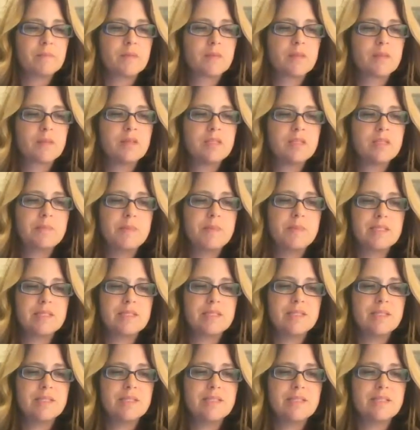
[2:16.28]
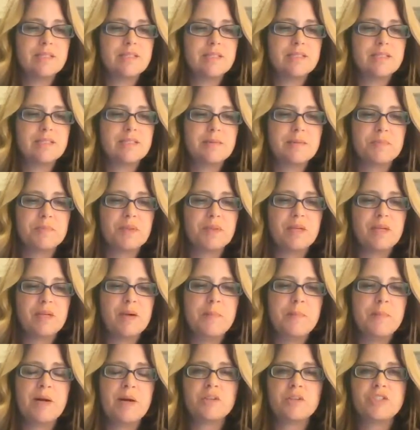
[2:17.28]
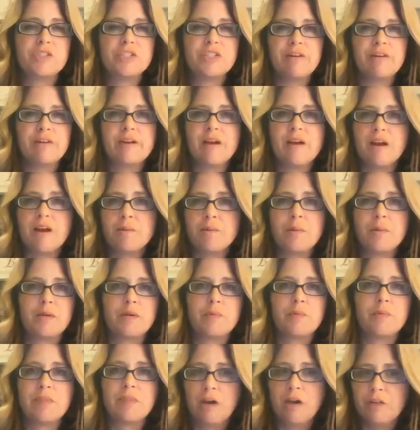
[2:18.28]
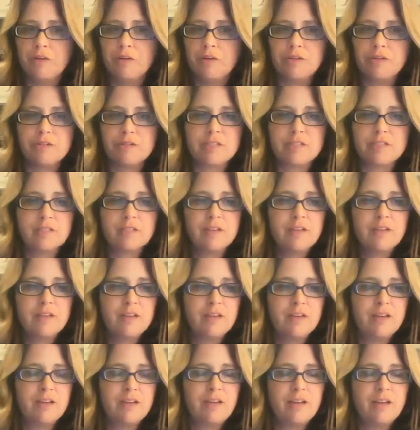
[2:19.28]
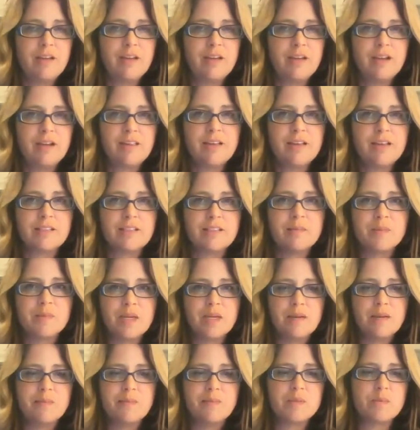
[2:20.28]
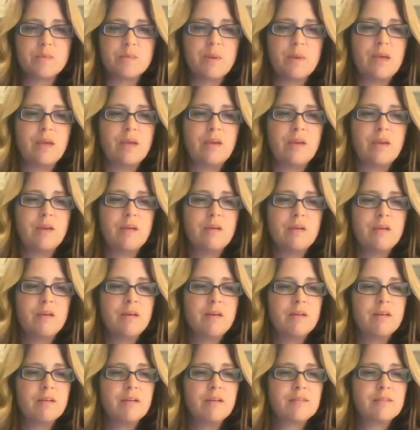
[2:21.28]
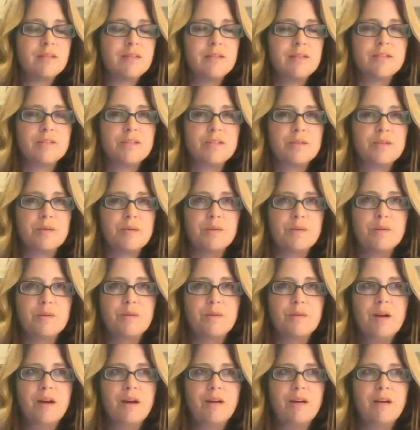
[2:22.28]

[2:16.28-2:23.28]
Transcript: this business is simply about sharing Arbonne with others. And I think sometimes we tend to